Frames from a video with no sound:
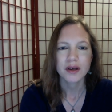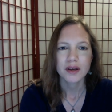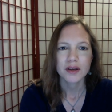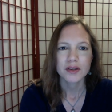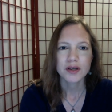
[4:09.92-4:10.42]

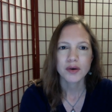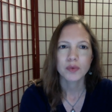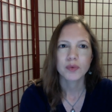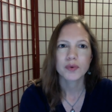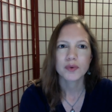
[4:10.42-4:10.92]
So
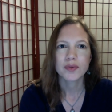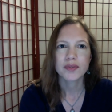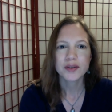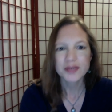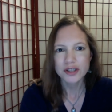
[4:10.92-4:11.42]

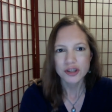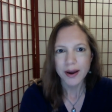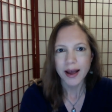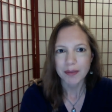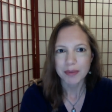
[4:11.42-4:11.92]
there's a
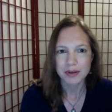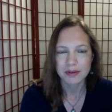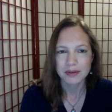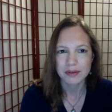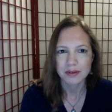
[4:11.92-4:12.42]
trap
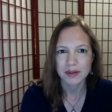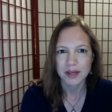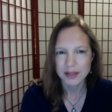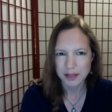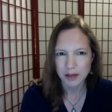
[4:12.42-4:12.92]

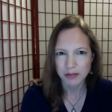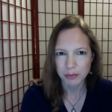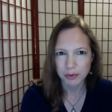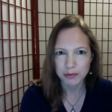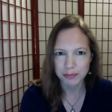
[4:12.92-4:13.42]
in
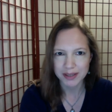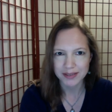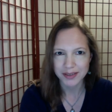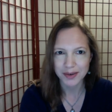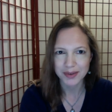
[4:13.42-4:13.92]
self-improvement,
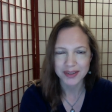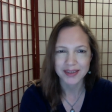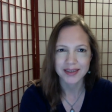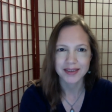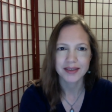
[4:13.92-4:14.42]

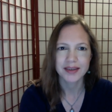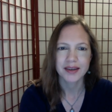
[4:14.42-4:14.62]
in